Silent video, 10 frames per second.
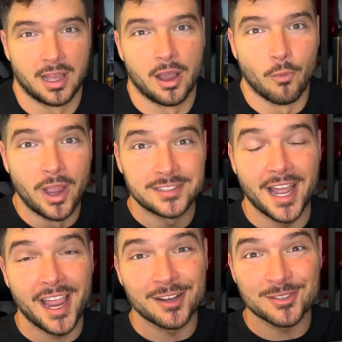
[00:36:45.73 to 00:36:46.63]
White
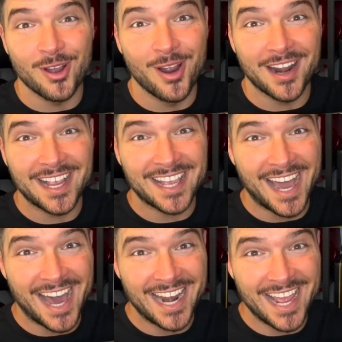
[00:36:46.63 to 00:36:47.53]
Tiger Zord, I
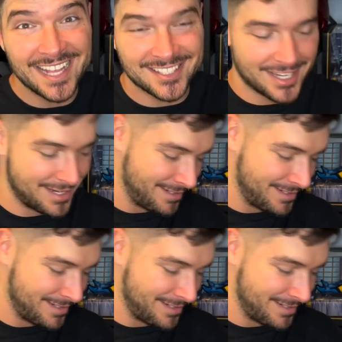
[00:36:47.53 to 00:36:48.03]
got it!